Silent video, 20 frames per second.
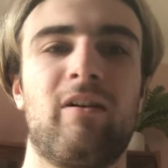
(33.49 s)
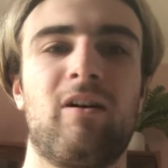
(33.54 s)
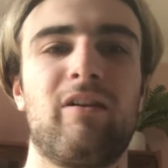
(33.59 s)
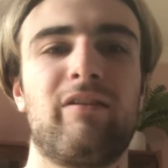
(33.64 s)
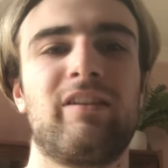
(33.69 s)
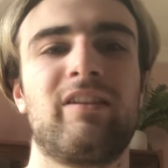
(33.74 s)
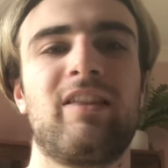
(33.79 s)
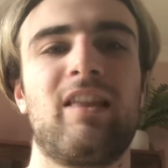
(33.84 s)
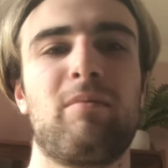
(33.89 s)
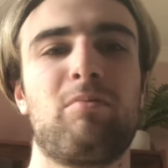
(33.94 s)
I
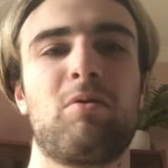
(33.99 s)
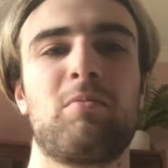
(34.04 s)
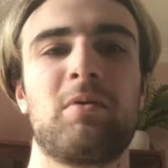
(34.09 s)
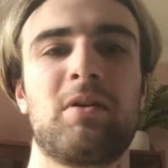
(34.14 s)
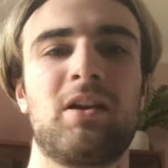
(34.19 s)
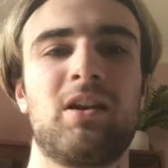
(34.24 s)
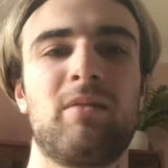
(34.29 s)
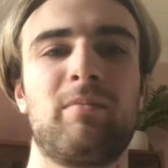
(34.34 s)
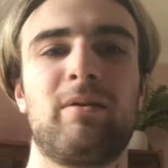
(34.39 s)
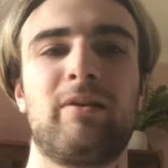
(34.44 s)
think they're probably
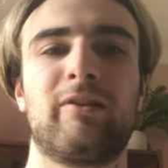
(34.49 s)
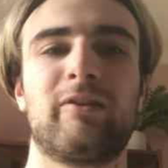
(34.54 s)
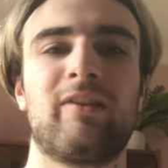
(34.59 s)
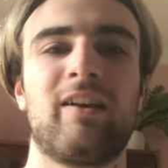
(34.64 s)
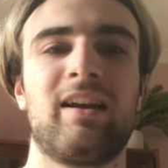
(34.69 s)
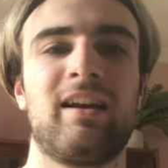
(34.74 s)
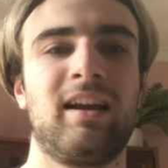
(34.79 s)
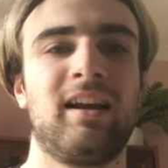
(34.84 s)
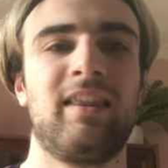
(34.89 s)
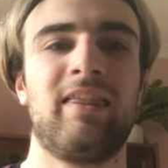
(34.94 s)
going to be
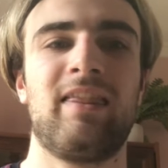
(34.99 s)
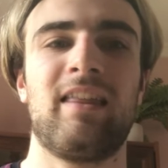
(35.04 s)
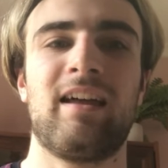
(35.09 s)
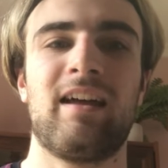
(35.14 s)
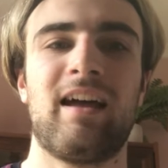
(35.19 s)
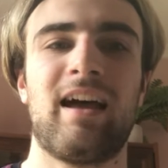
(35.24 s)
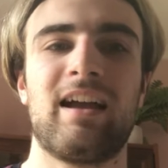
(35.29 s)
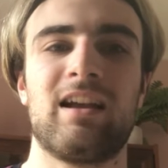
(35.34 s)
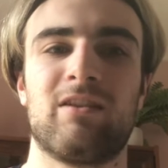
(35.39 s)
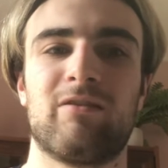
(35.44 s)
staying in
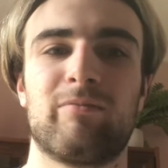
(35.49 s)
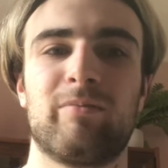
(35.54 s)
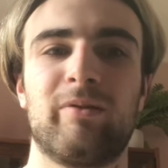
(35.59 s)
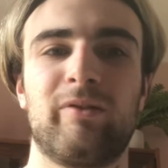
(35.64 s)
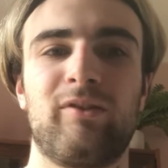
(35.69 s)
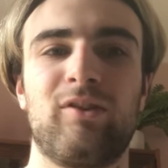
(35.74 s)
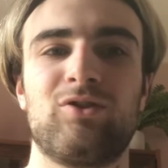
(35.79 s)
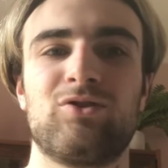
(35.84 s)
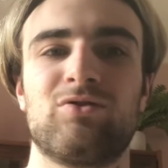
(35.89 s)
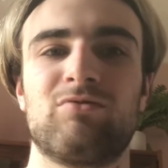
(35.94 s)
that 8th
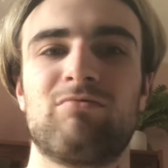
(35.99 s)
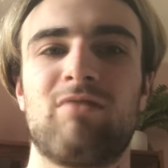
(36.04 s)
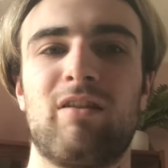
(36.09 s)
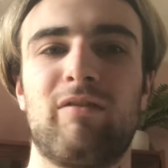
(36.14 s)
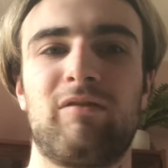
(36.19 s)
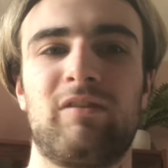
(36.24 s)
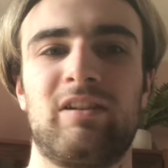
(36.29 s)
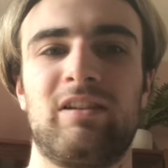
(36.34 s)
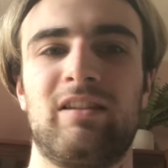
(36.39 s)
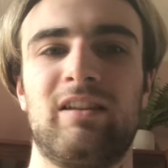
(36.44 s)
position
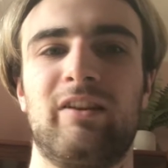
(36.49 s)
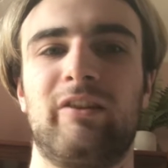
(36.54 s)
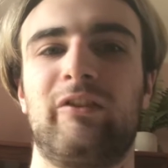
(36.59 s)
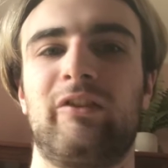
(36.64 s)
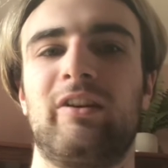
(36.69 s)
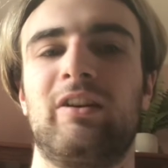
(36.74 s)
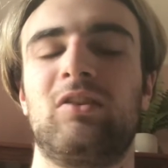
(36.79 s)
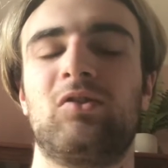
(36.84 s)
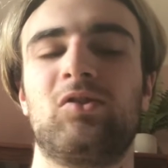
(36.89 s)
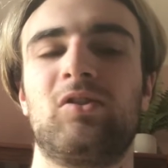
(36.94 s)
roughly this
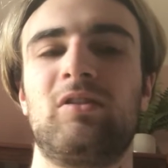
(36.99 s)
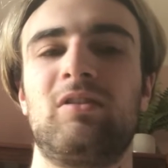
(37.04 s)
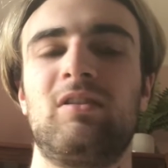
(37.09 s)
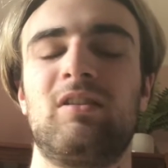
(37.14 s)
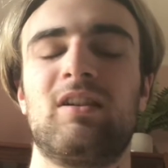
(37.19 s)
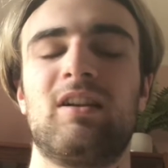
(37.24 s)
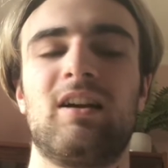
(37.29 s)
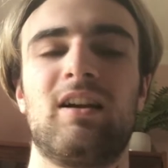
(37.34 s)
season.